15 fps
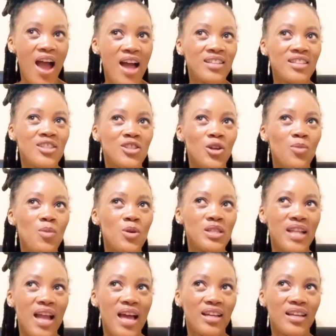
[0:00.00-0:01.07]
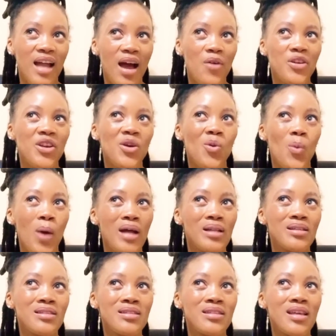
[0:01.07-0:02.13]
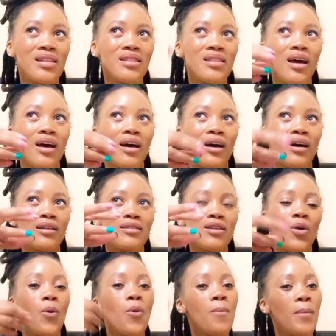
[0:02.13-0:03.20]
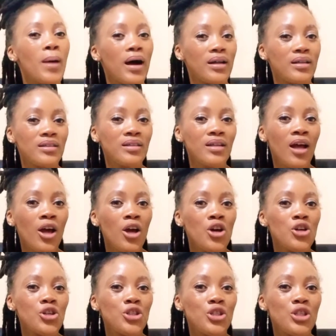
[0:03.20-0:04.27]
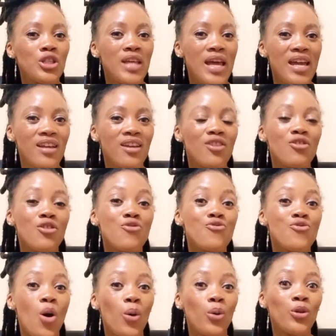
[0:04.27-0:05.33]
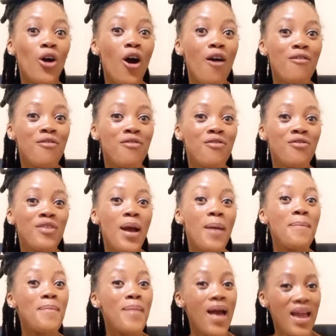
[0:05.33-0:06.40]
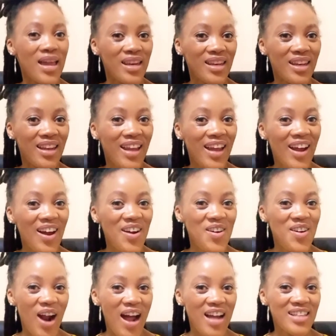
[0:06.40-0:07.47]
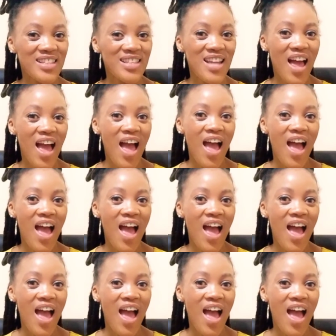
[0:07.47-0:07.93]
And it's almost like now he wants the woman to take the role of a man, right?